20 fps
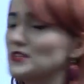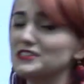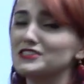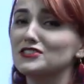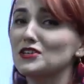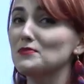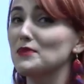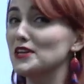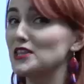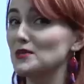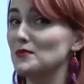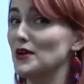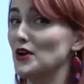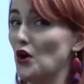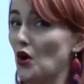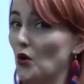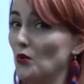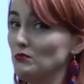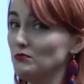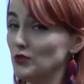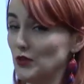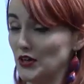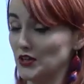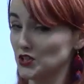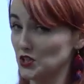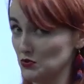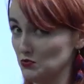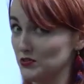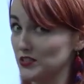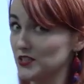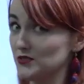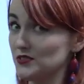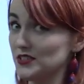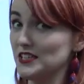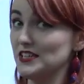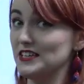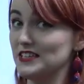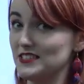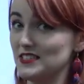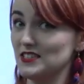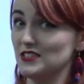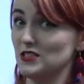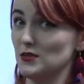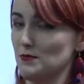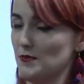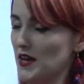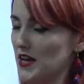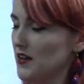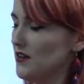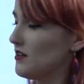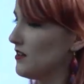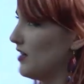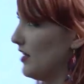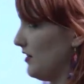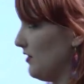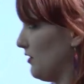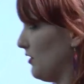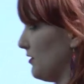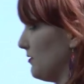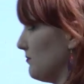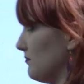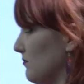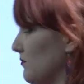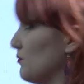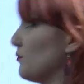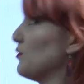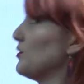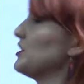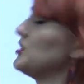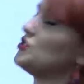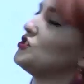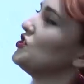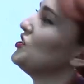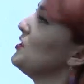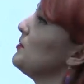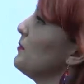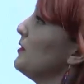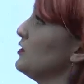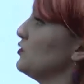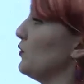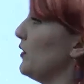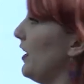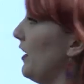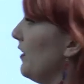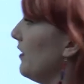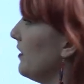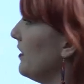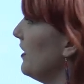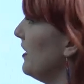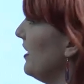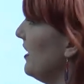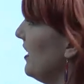I still make them at home. They're actually really, really easy to make, and they're pretty cheap as well.